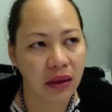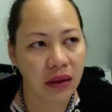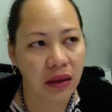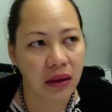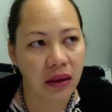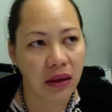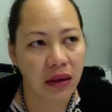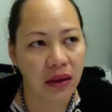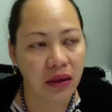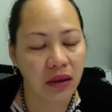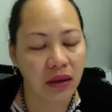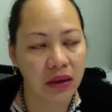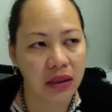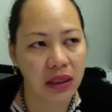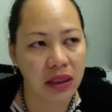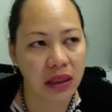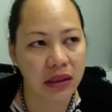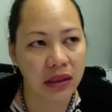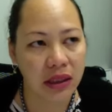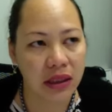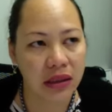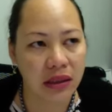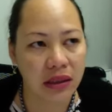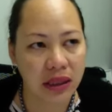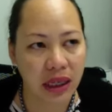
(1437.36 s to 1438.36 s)
you know,
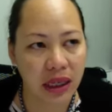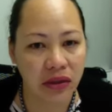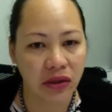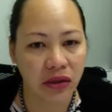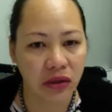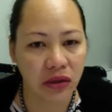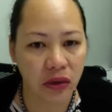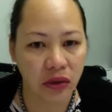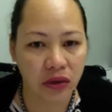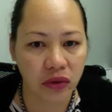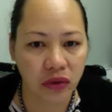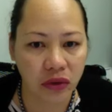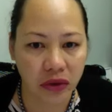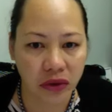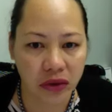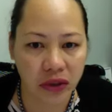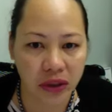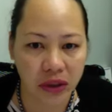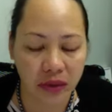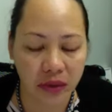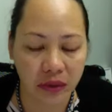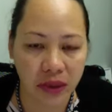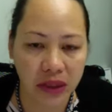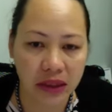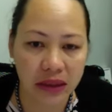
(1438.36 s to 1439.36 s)
it's that soul
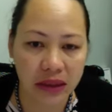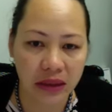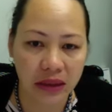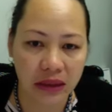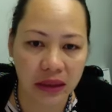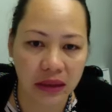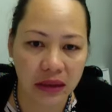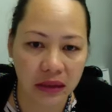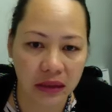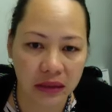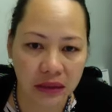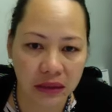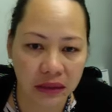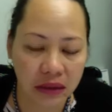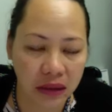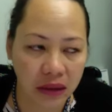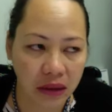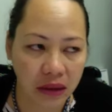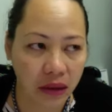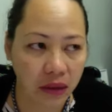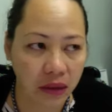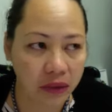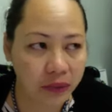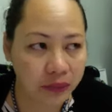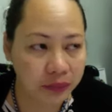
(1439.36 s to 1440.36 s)
searching. What is it, you
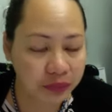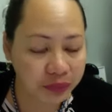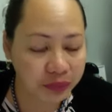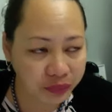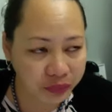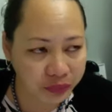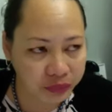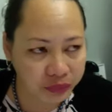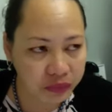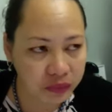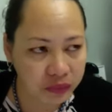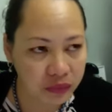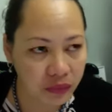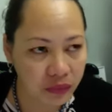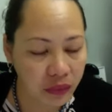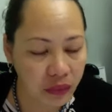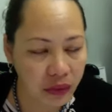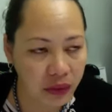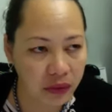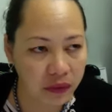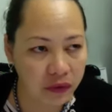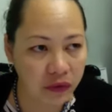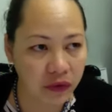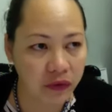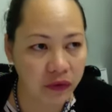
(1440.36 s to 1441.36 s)
know?
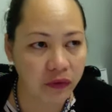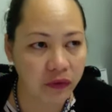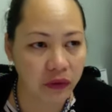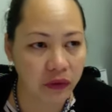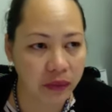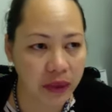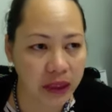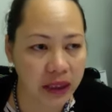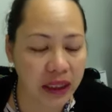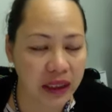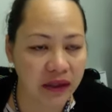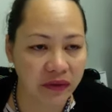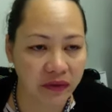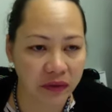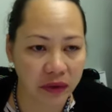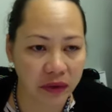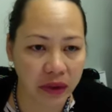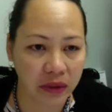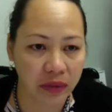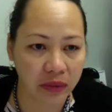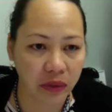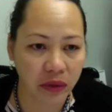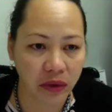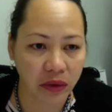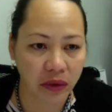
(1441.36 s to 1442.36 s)
So for me, that's very
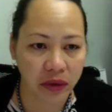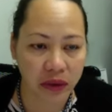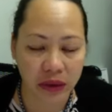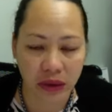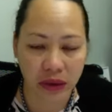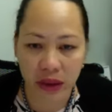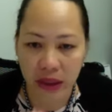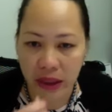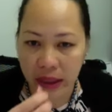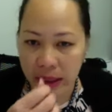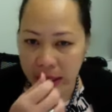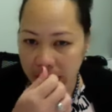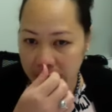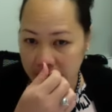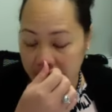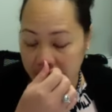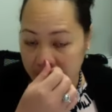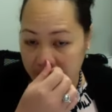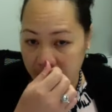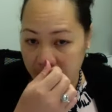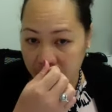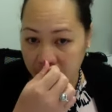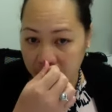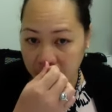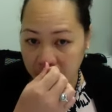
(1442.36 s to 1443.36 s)
important.
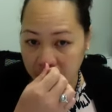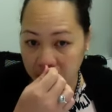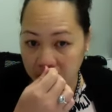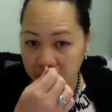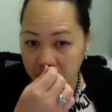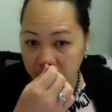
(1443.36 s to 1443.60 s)
At